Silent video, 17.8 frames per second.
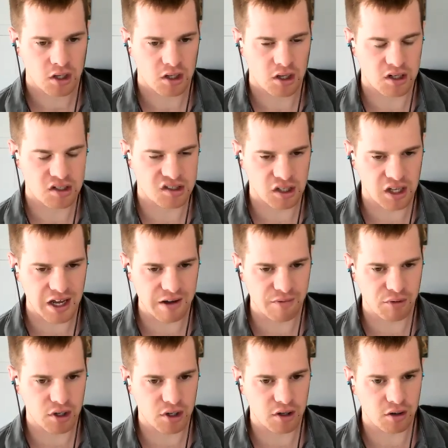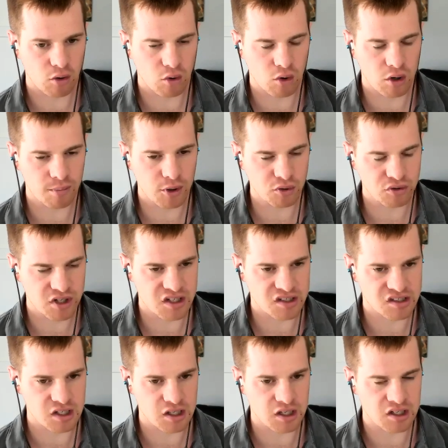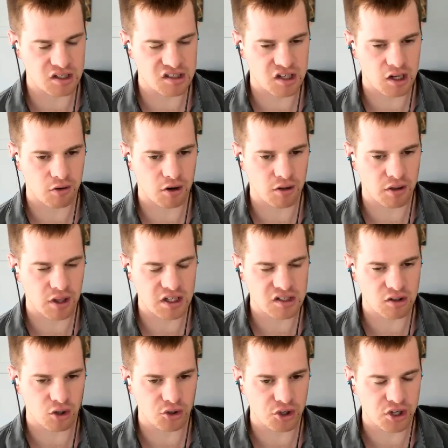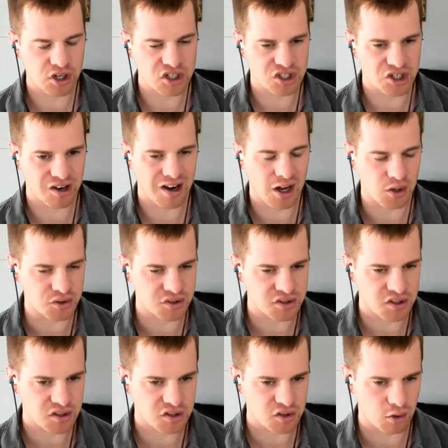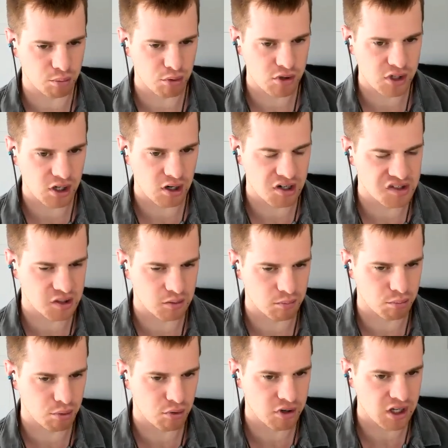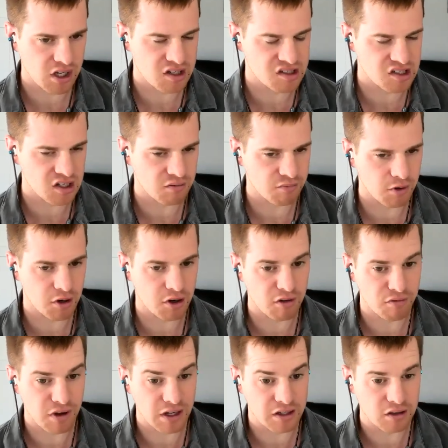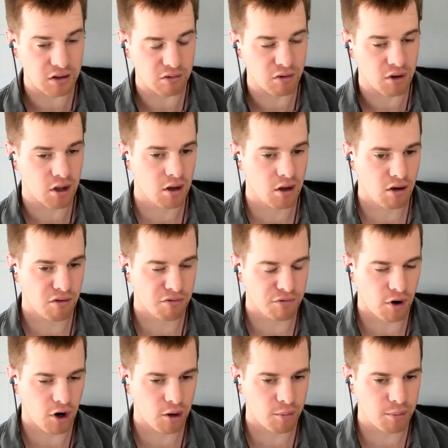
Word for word: uh, saliva, hormone testing, et cetera, that's all done at your house. So pretty awesome, pretty easy, and very effective, far